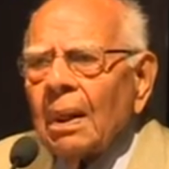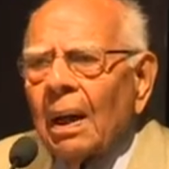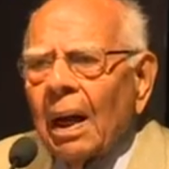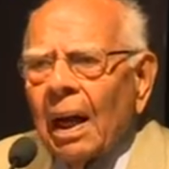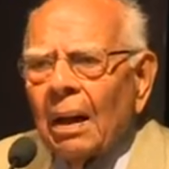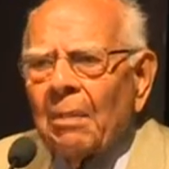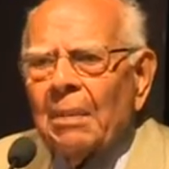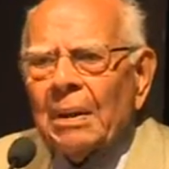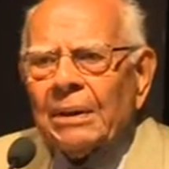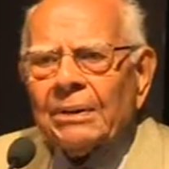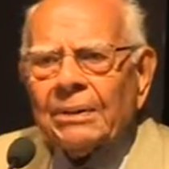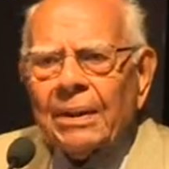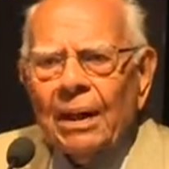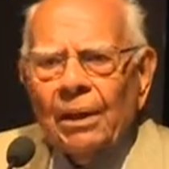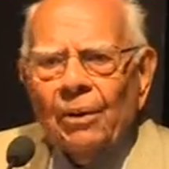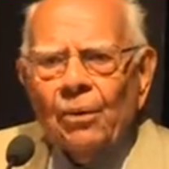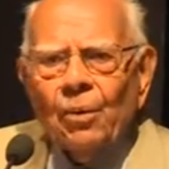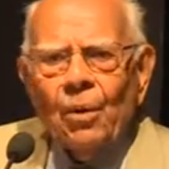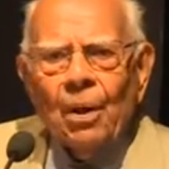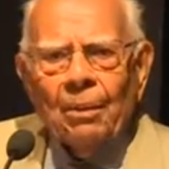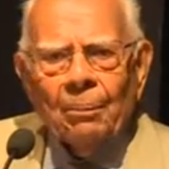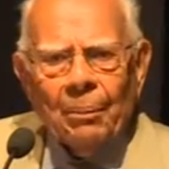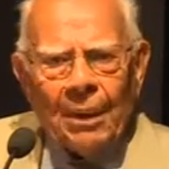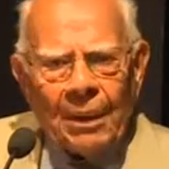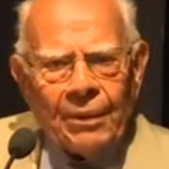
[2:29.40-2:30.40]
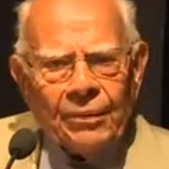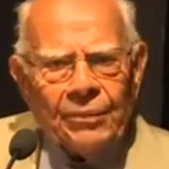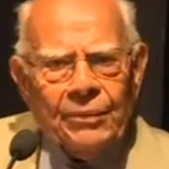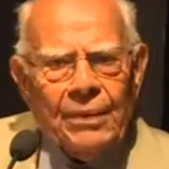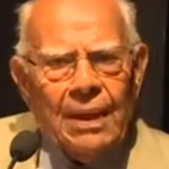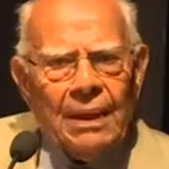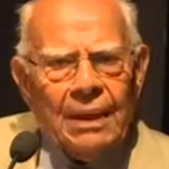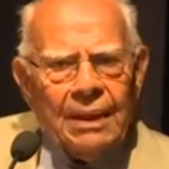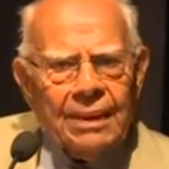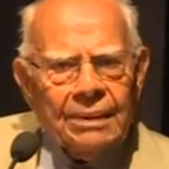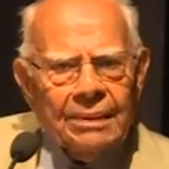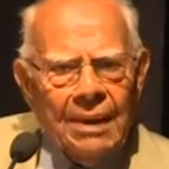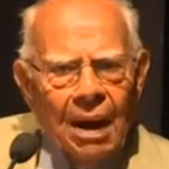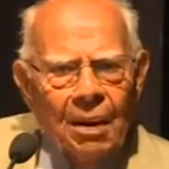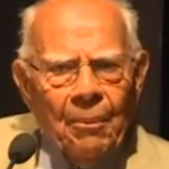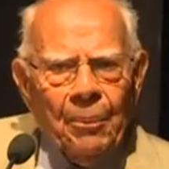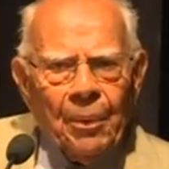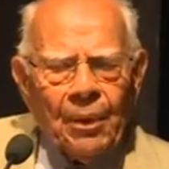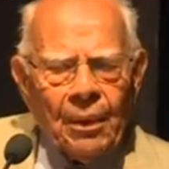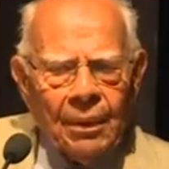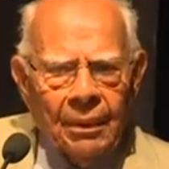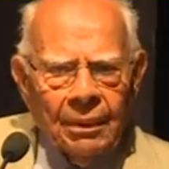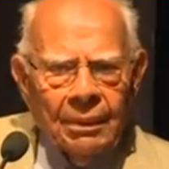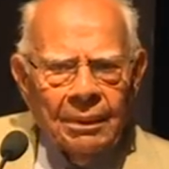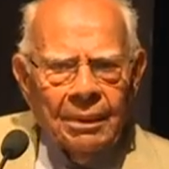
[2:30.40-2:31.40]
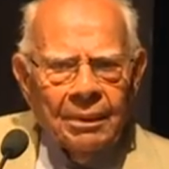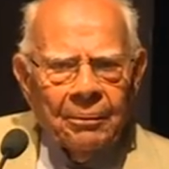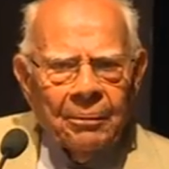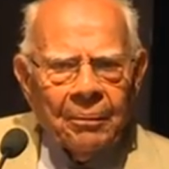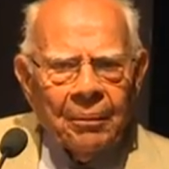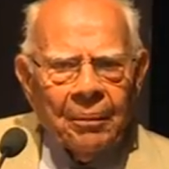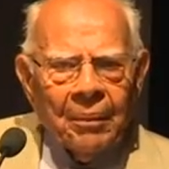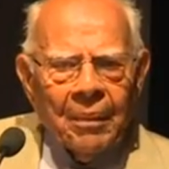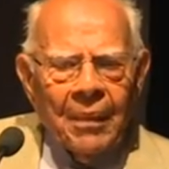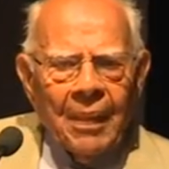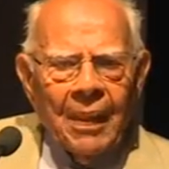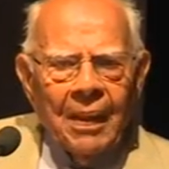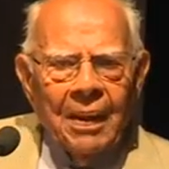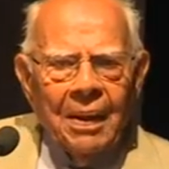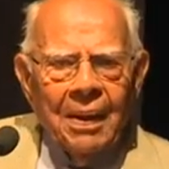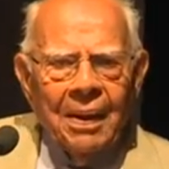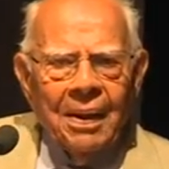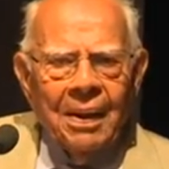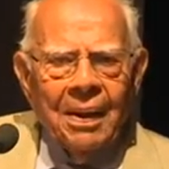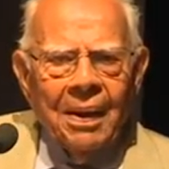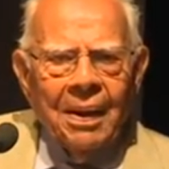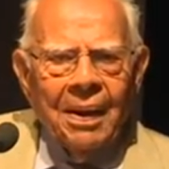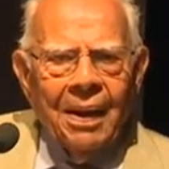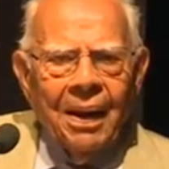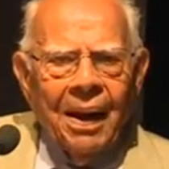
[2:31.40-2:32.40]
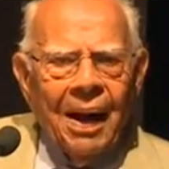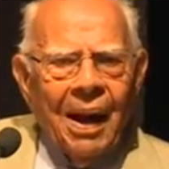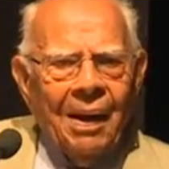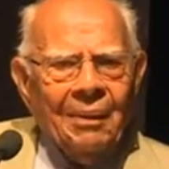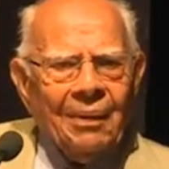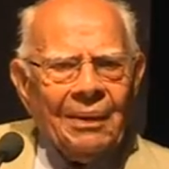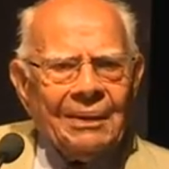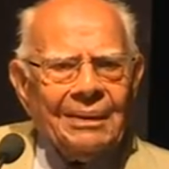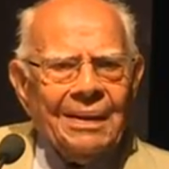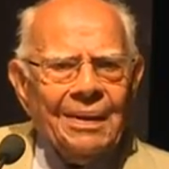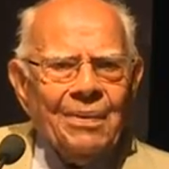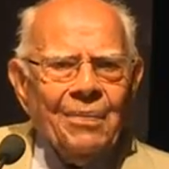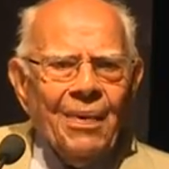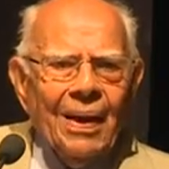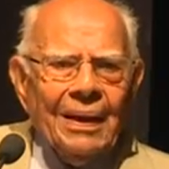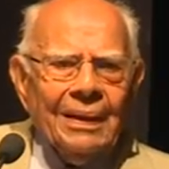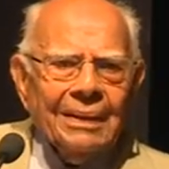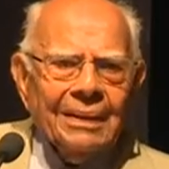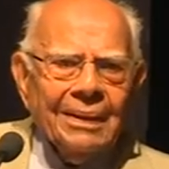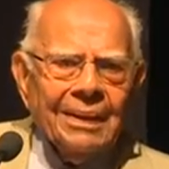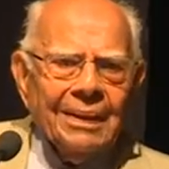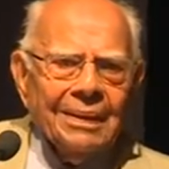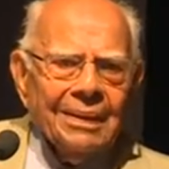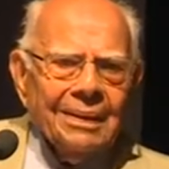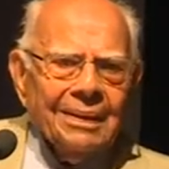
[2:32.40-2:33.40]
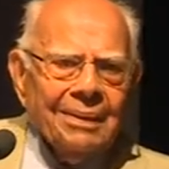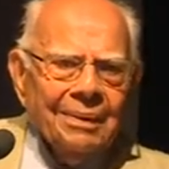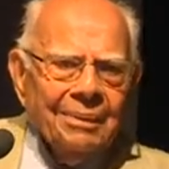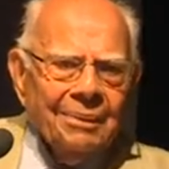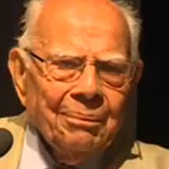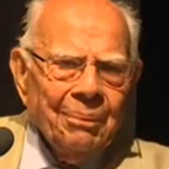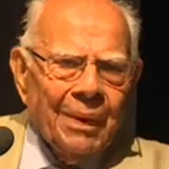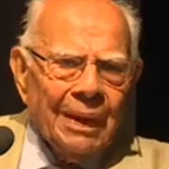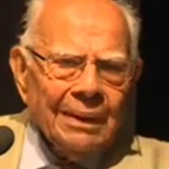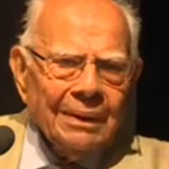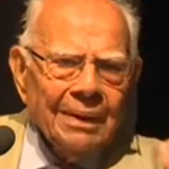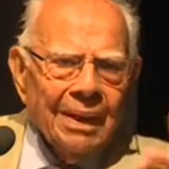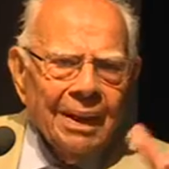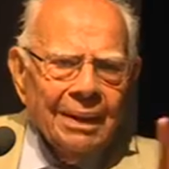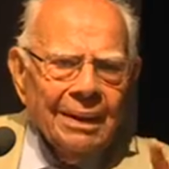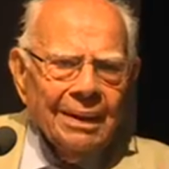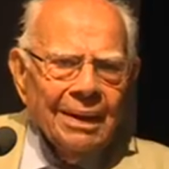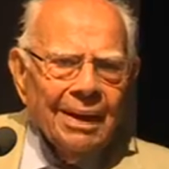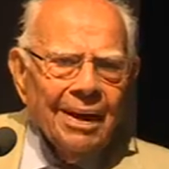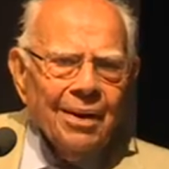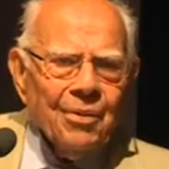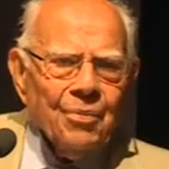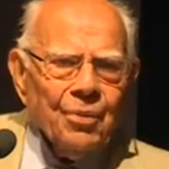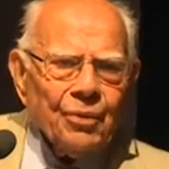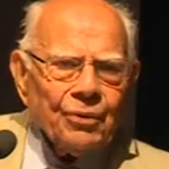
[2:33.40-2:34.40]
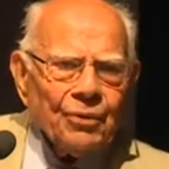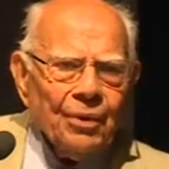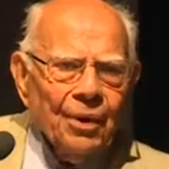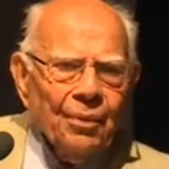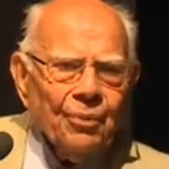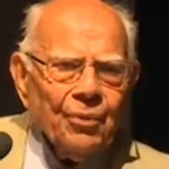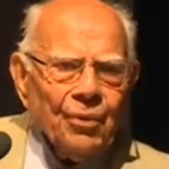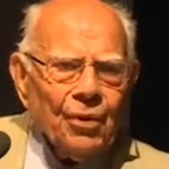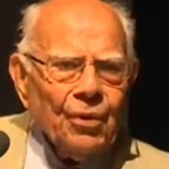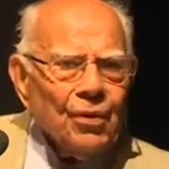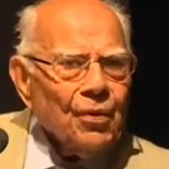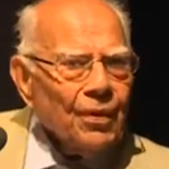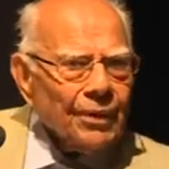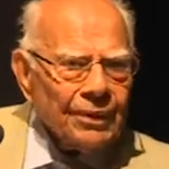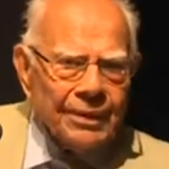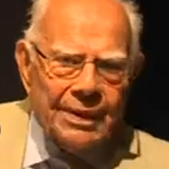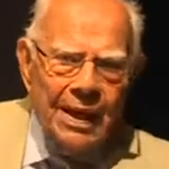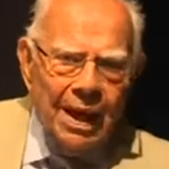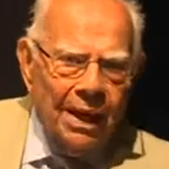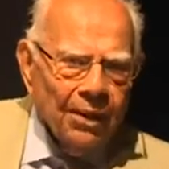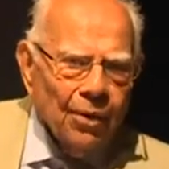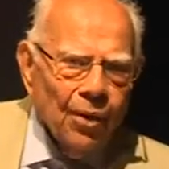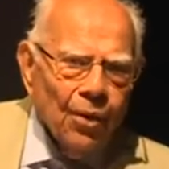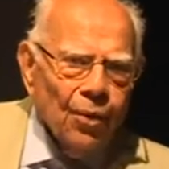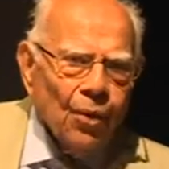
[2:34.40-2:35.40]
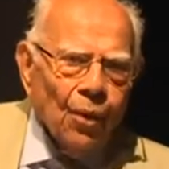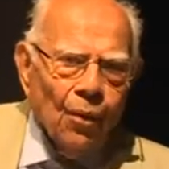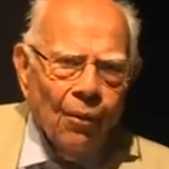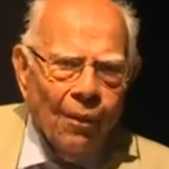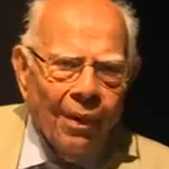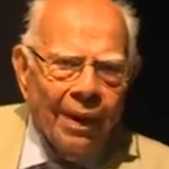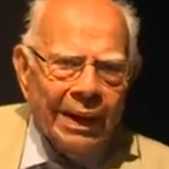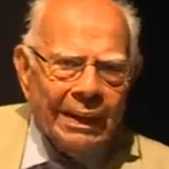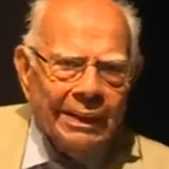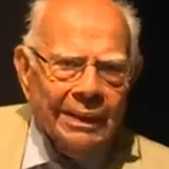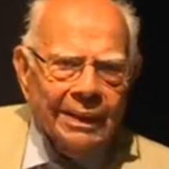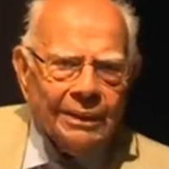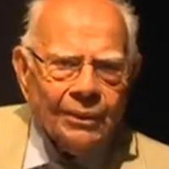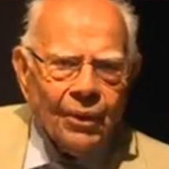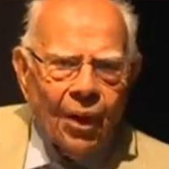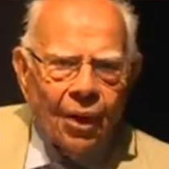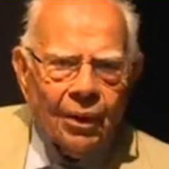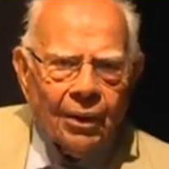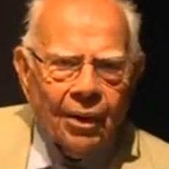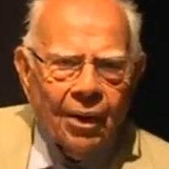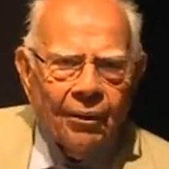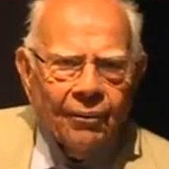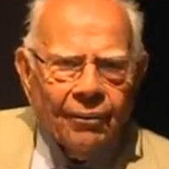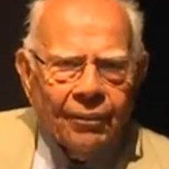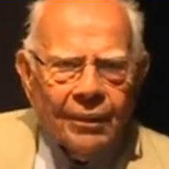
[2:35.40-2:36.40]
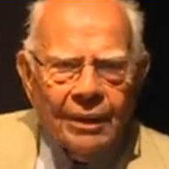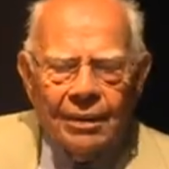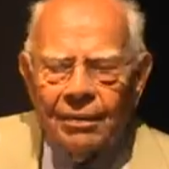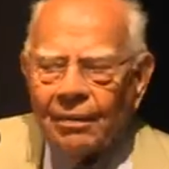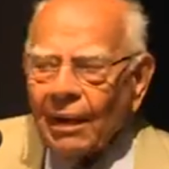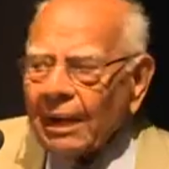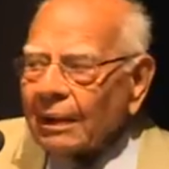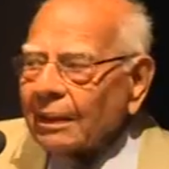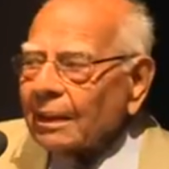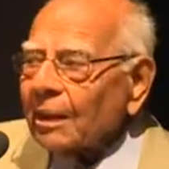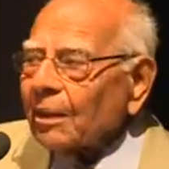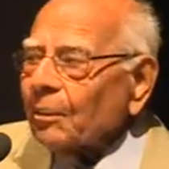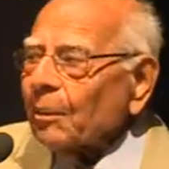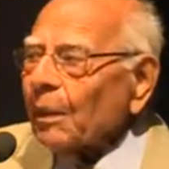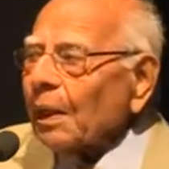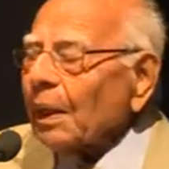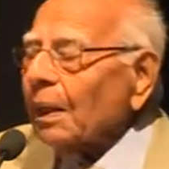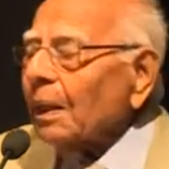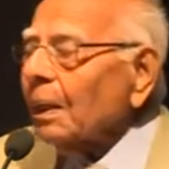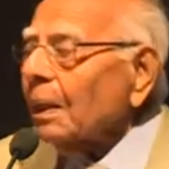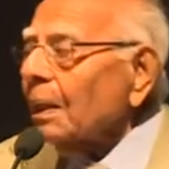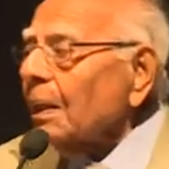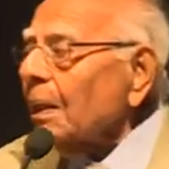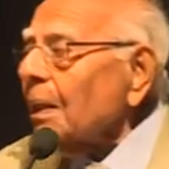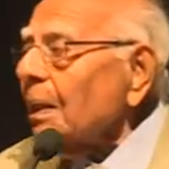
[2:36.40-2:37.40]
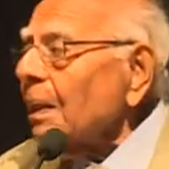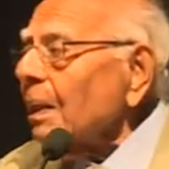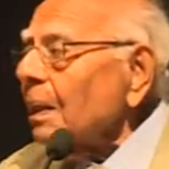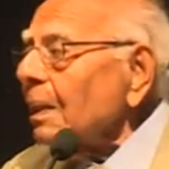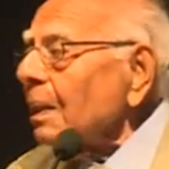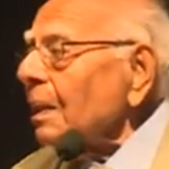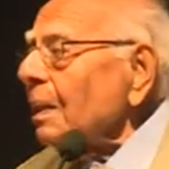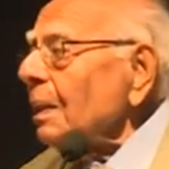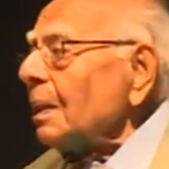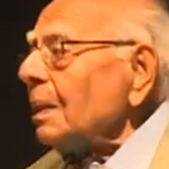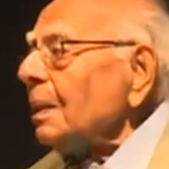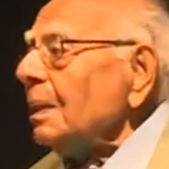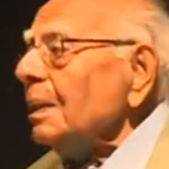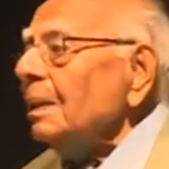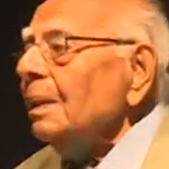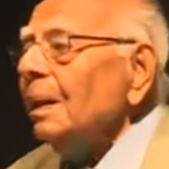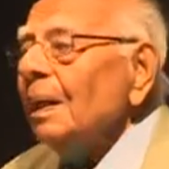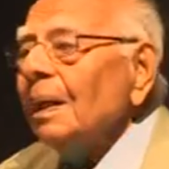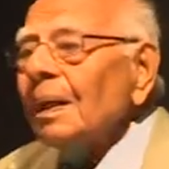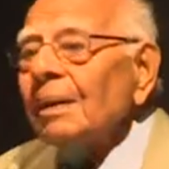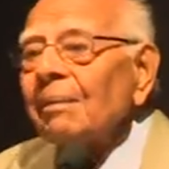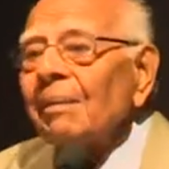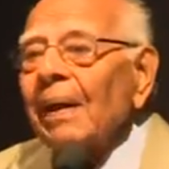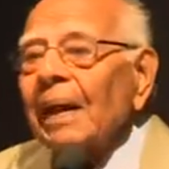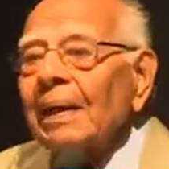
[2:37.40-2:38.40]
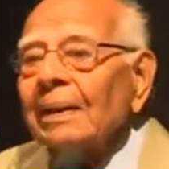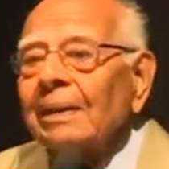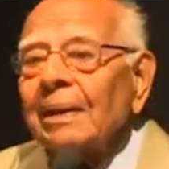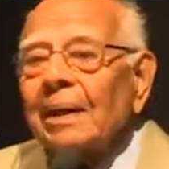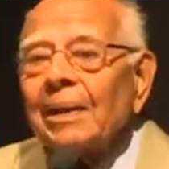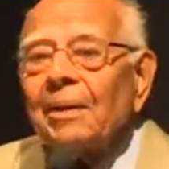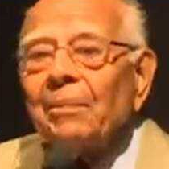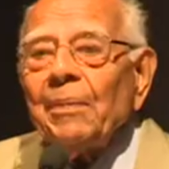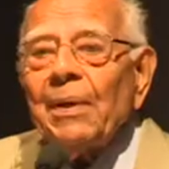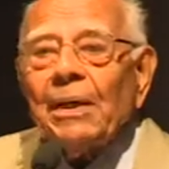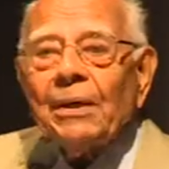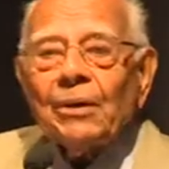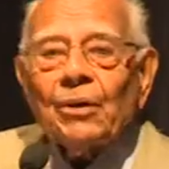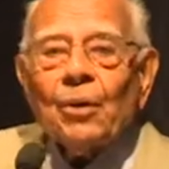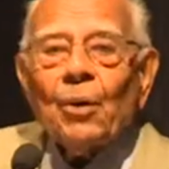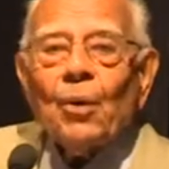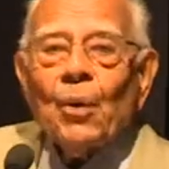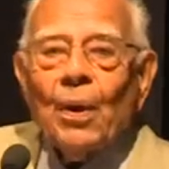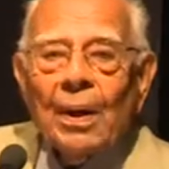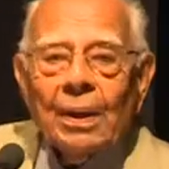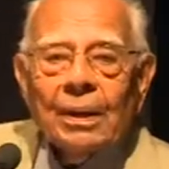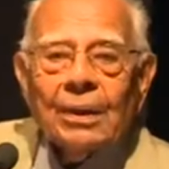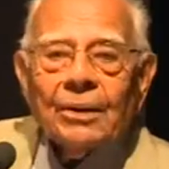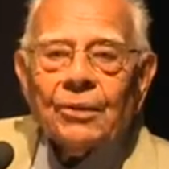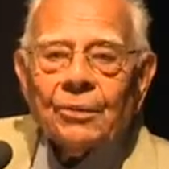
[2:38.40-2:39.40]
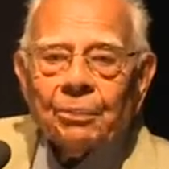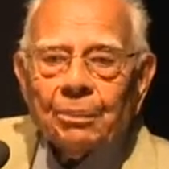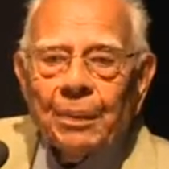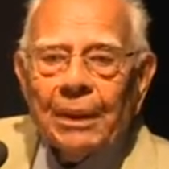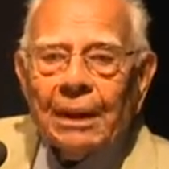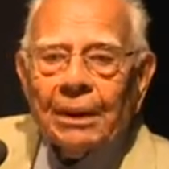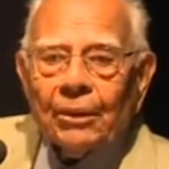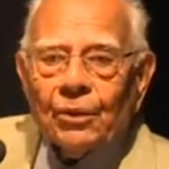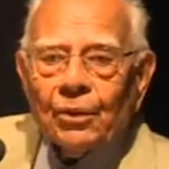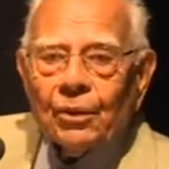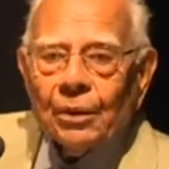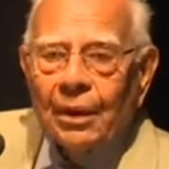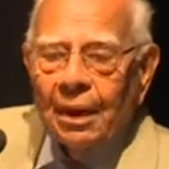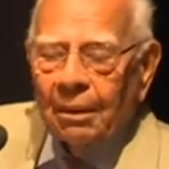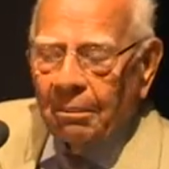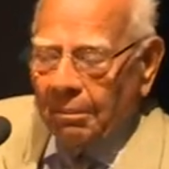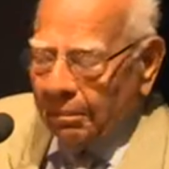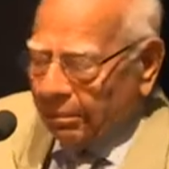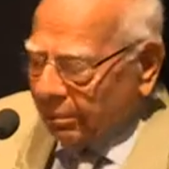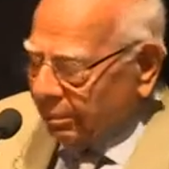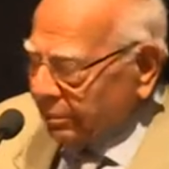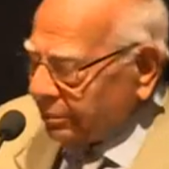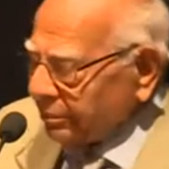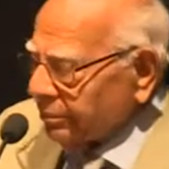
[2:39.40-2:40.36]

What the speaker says: I must tell you a personal example. I was invited by the Aligarh Muslim University. I don't know why they thought of inviting me. They invited me to go and speak to them.